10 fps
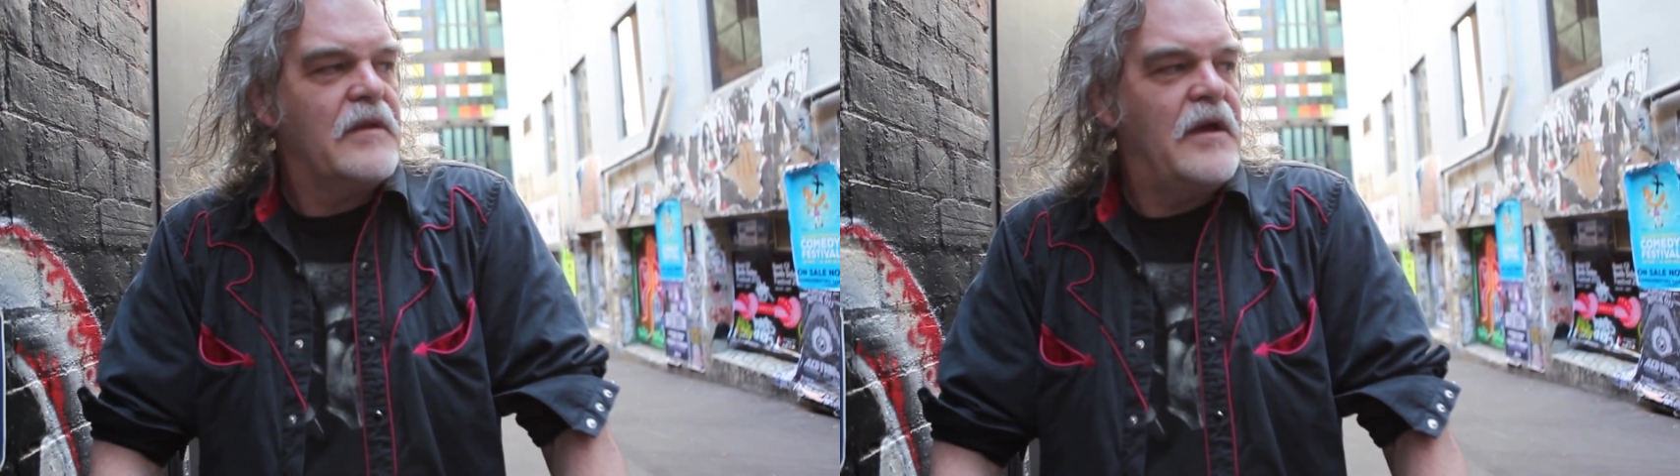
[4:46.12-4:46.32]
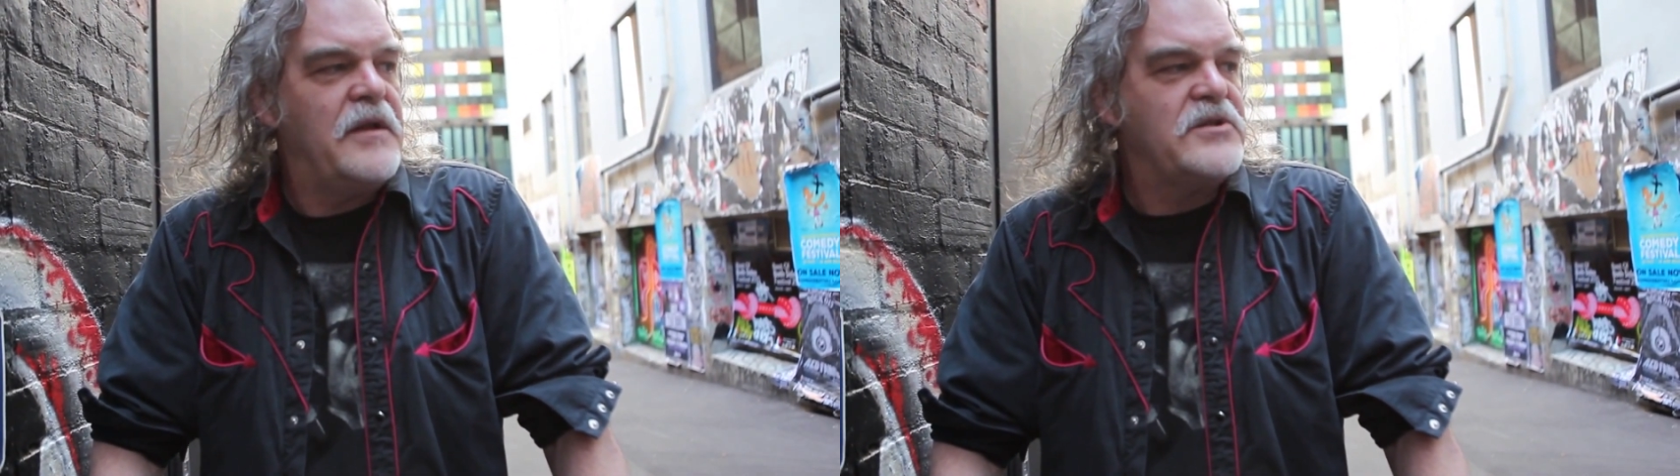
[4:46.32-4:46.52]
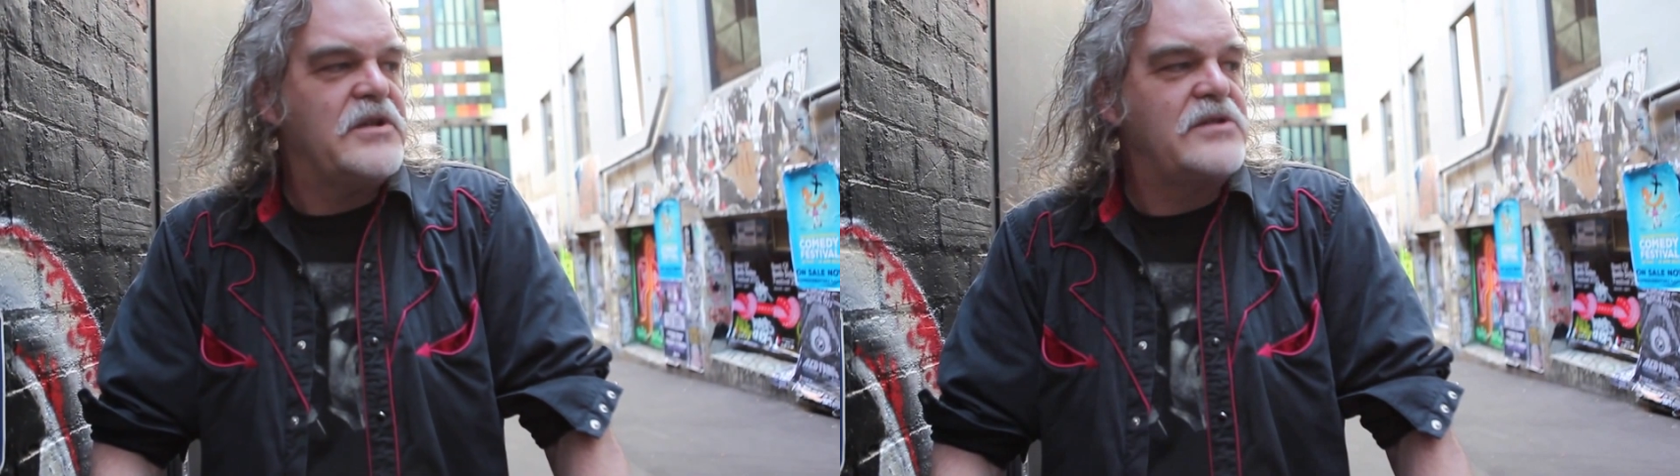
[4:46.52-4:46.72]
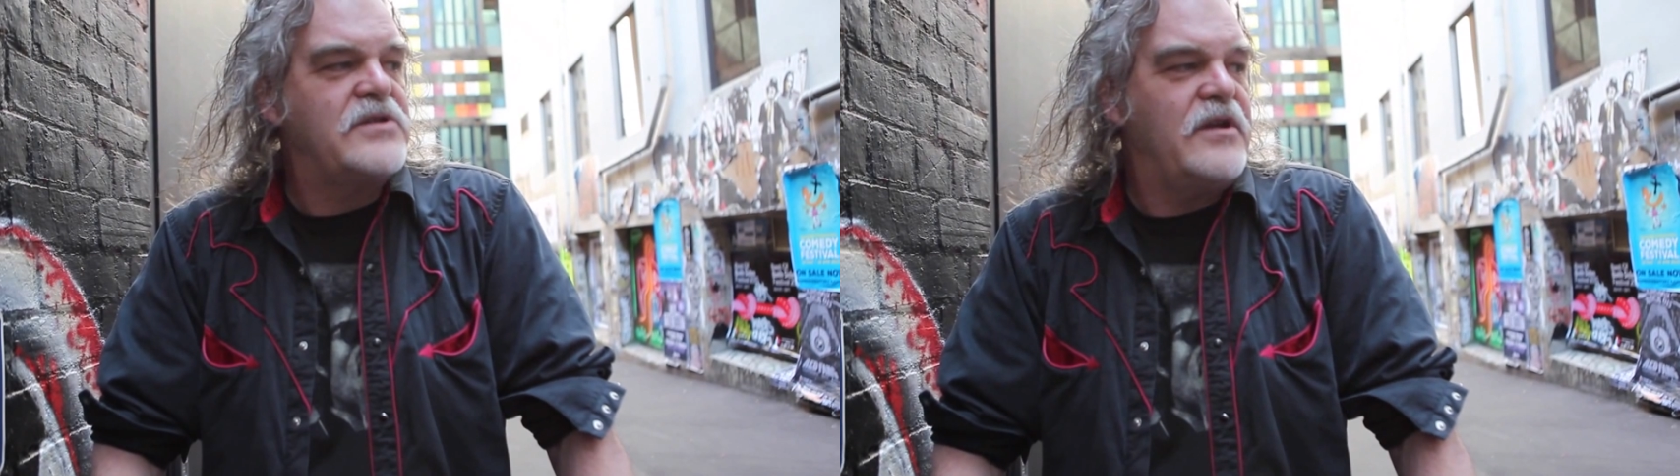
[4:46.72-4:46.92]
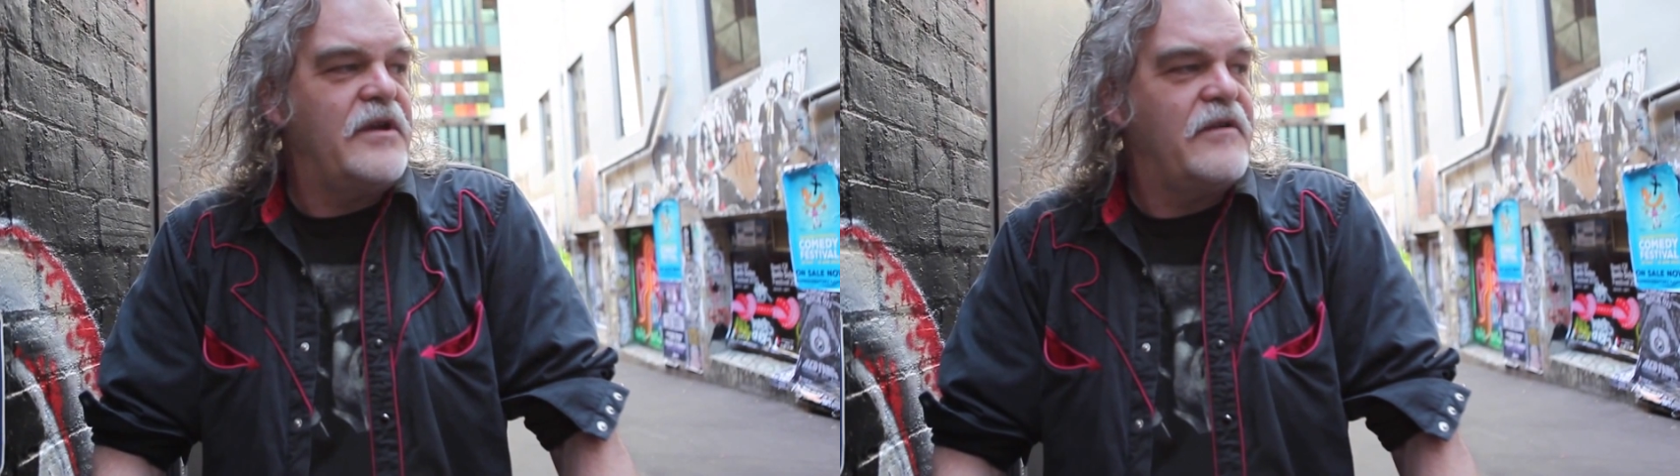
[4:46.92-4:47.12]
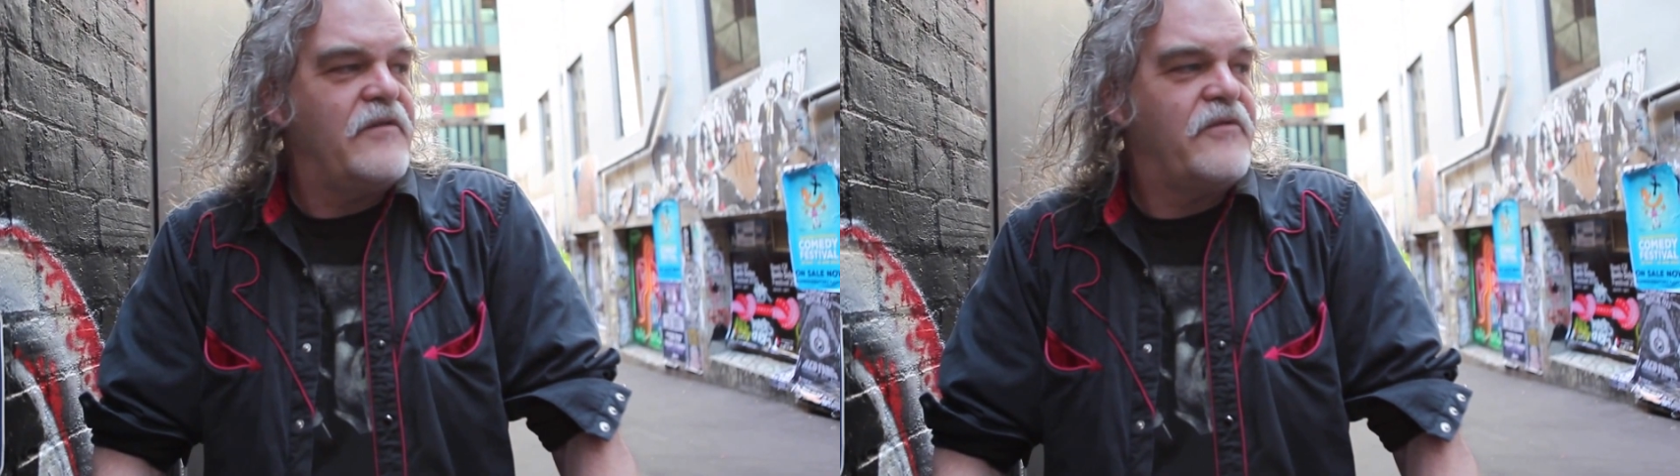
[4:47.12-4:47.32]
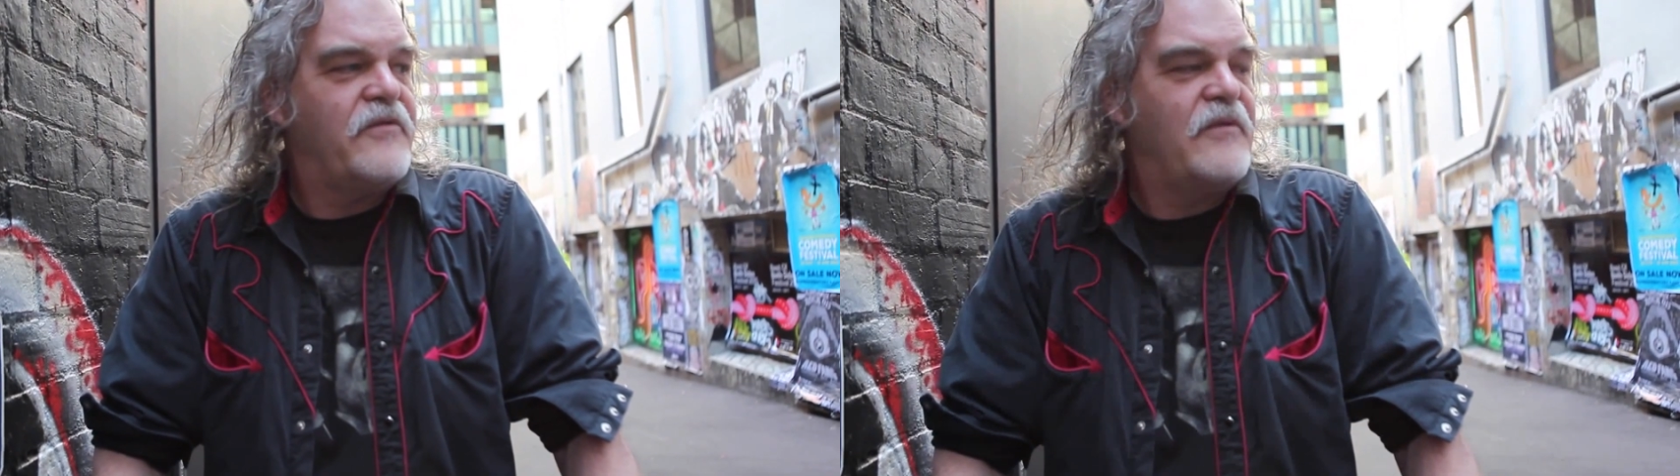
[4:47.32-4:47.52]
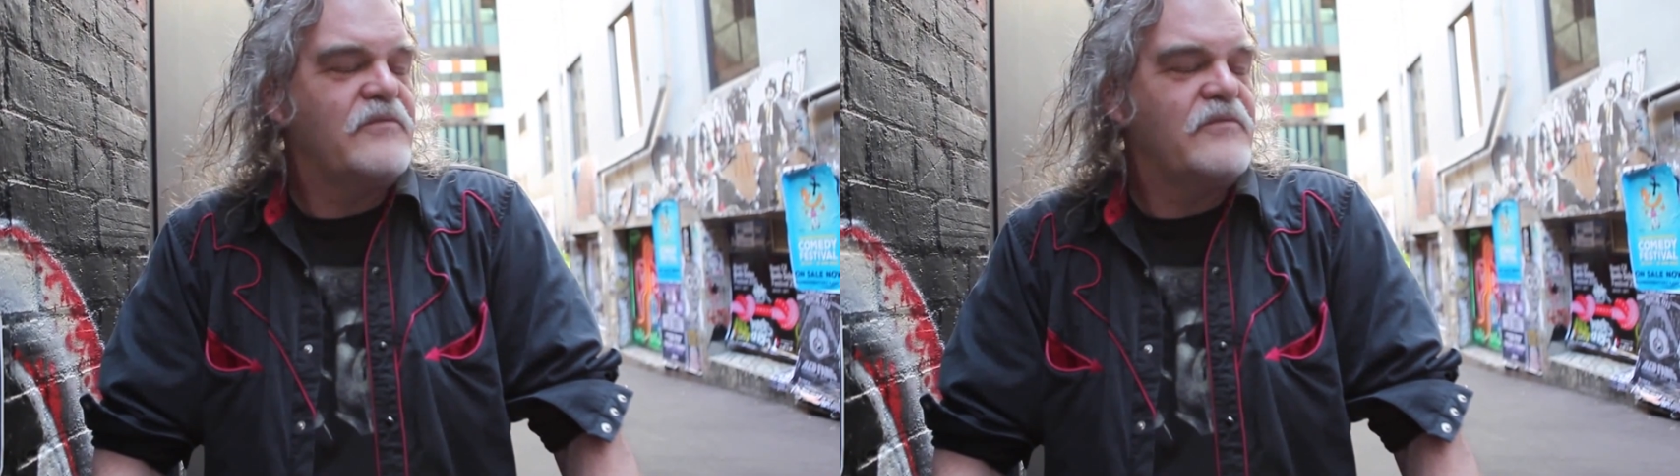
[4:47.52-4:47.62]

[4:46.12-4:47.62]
the necessity of